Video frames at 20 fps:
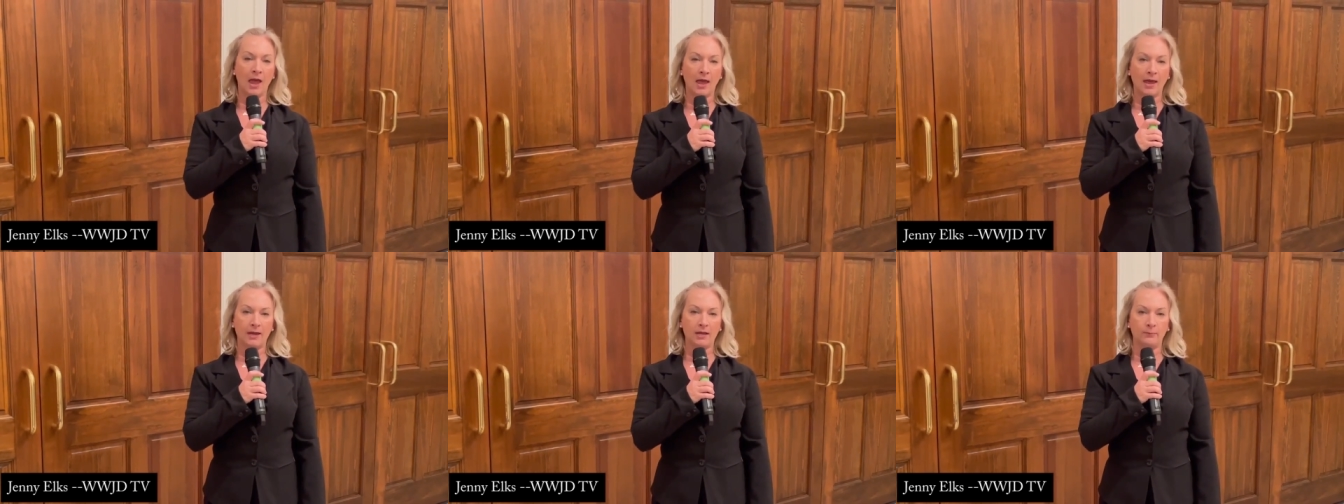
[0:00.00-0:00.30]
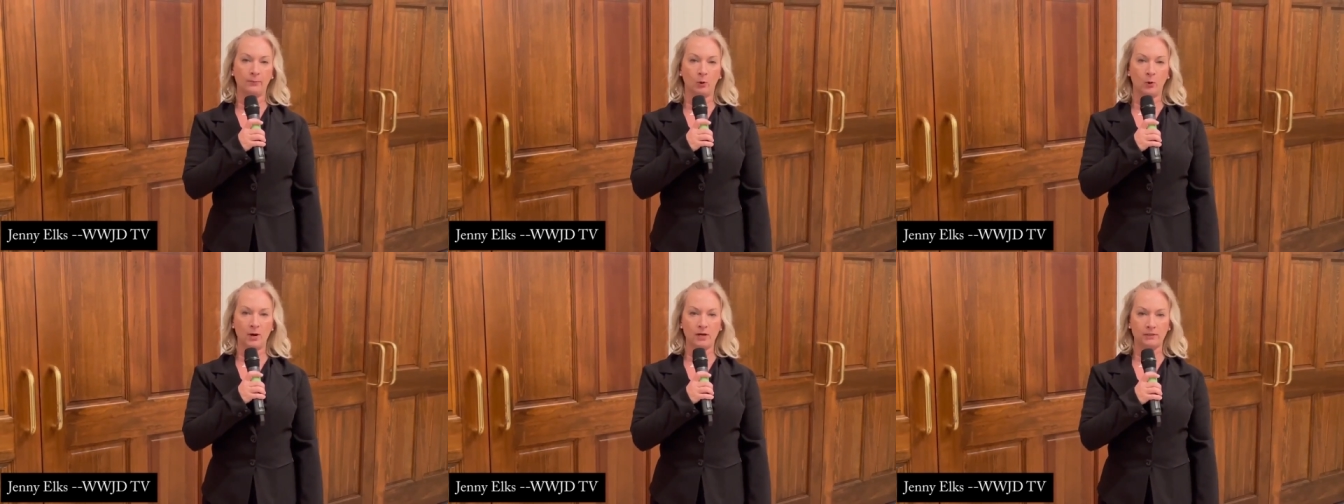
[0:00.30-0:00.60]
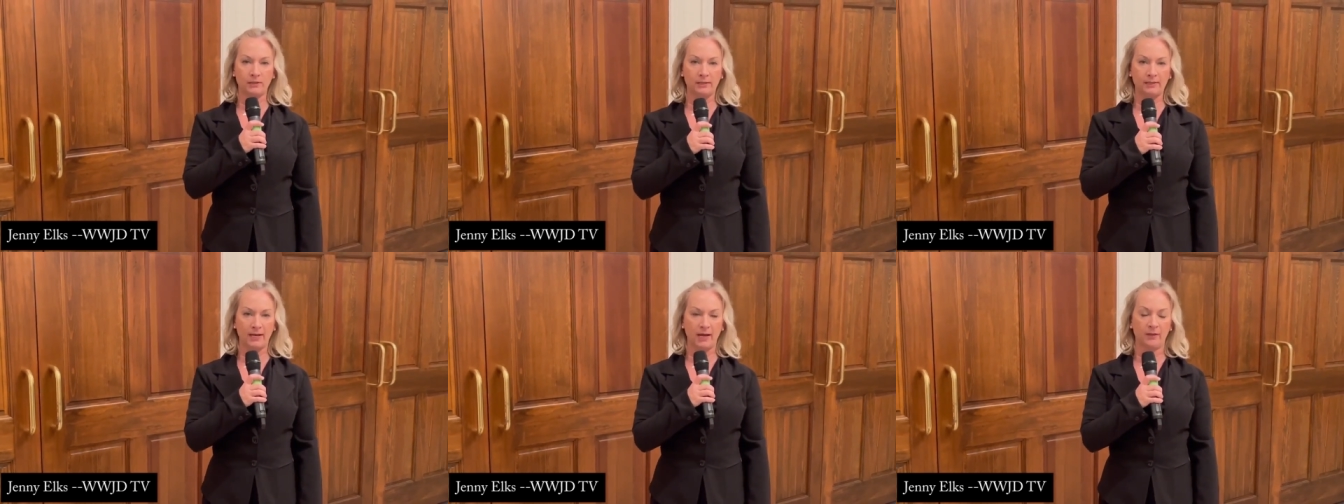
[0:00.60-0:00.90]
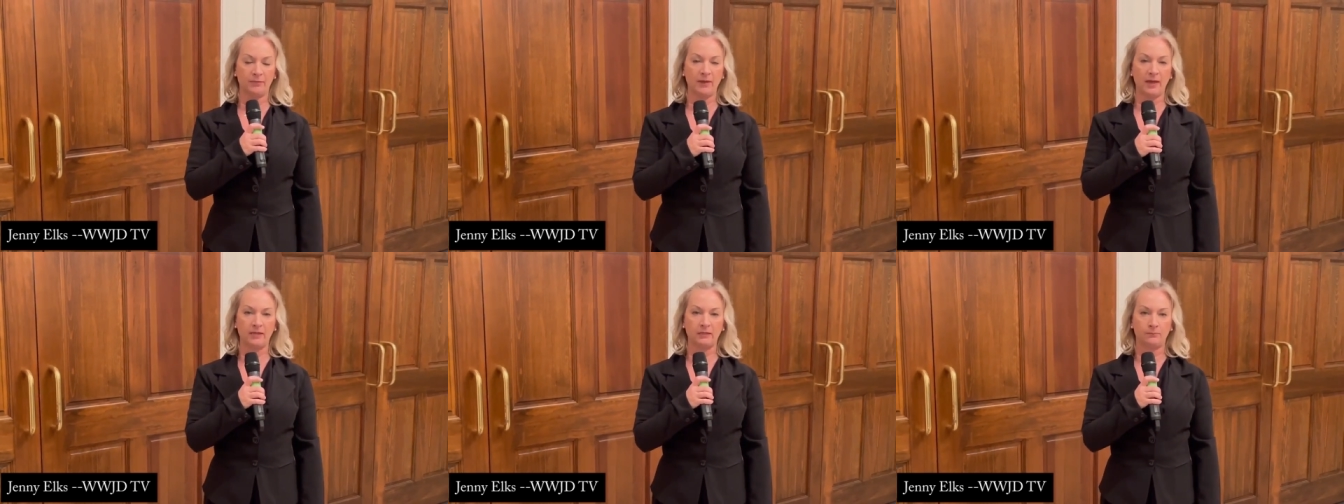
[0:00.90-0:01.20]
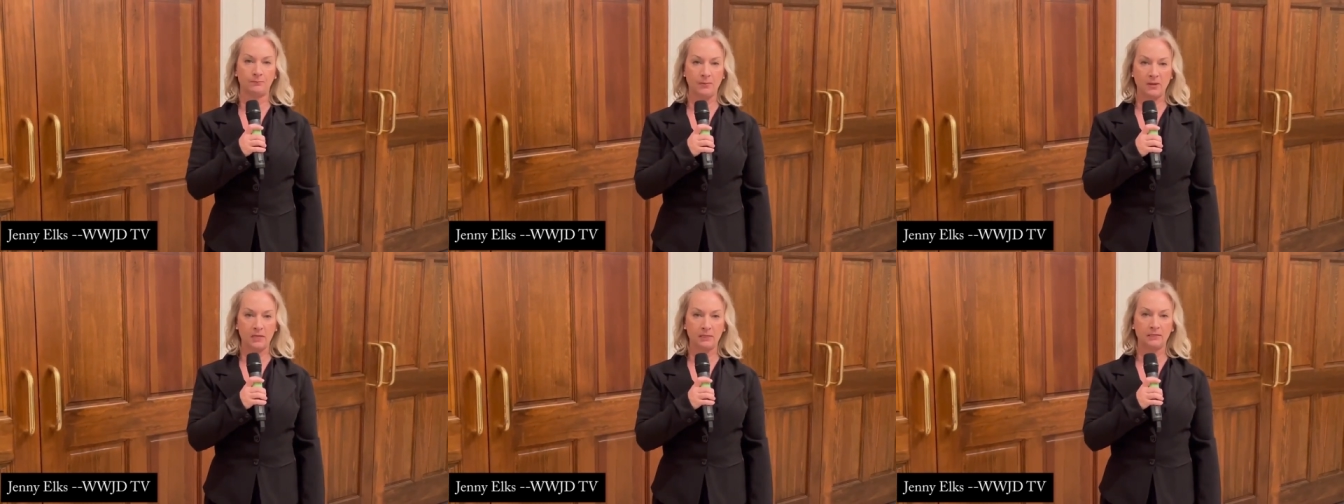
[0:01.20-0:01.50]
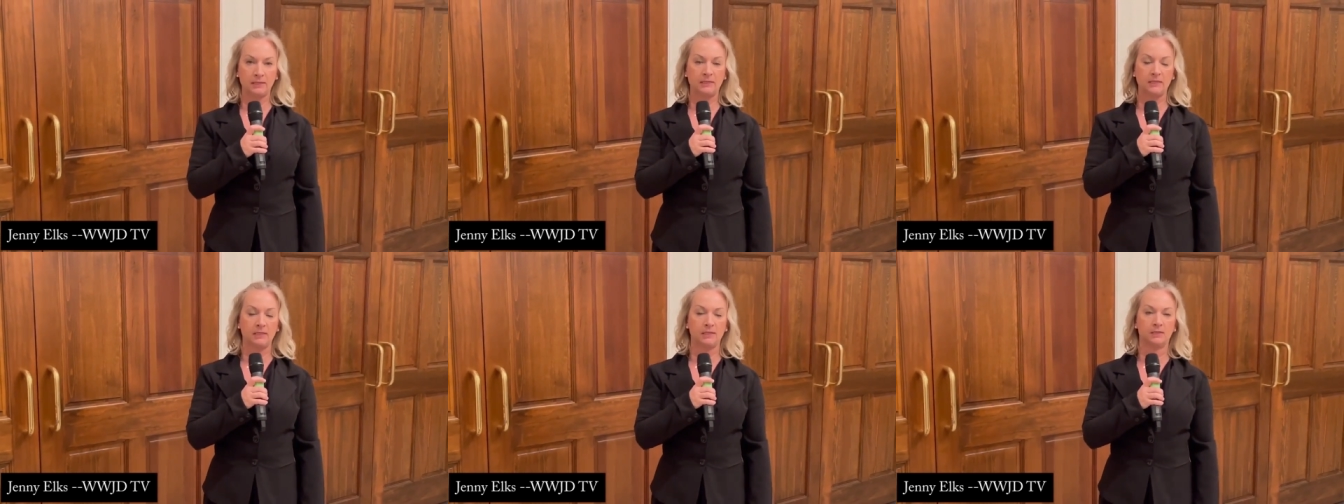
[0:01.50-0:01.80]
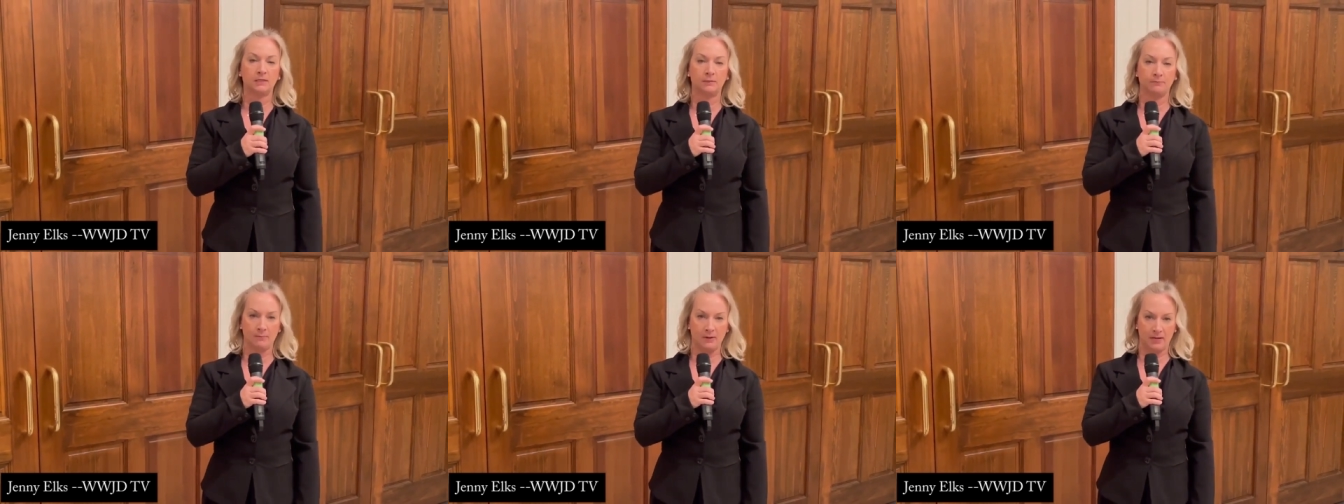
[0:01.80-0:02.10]
Abel, and Seth has been
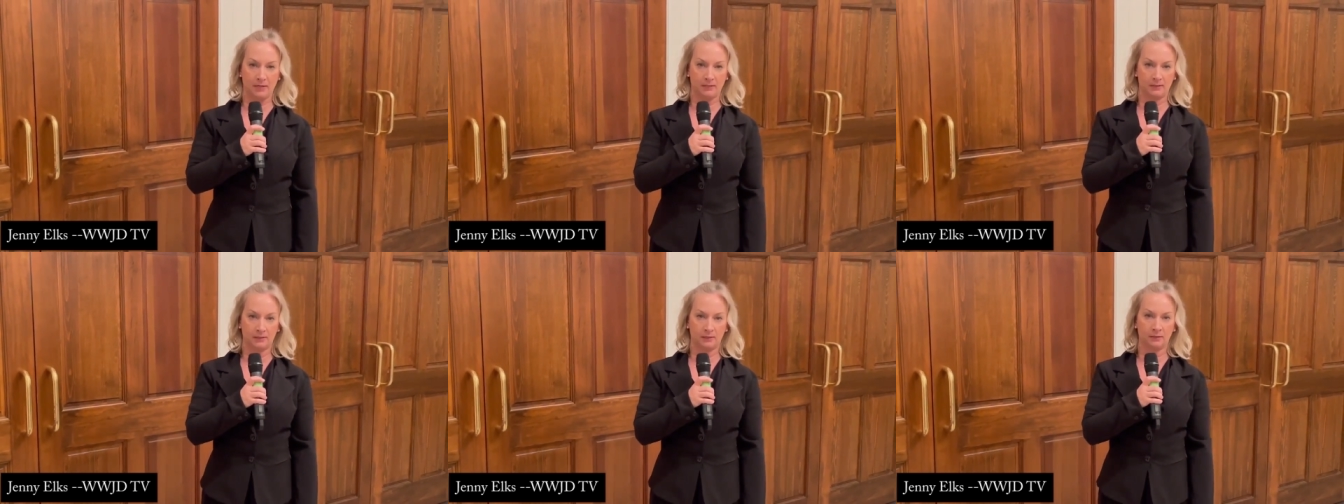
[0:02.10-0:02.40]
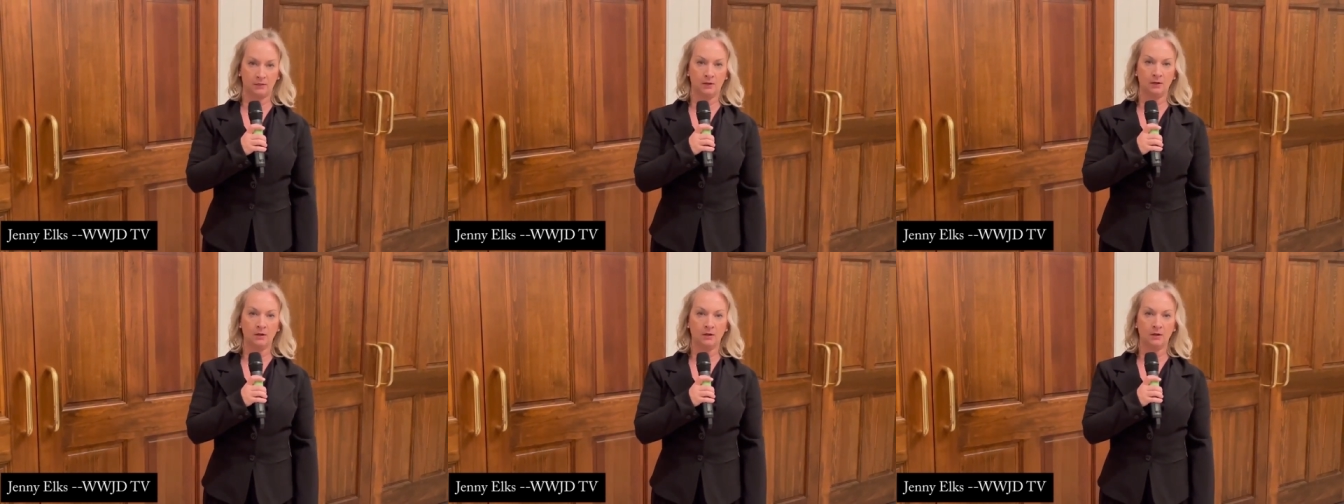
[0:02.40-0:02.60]
dismissed.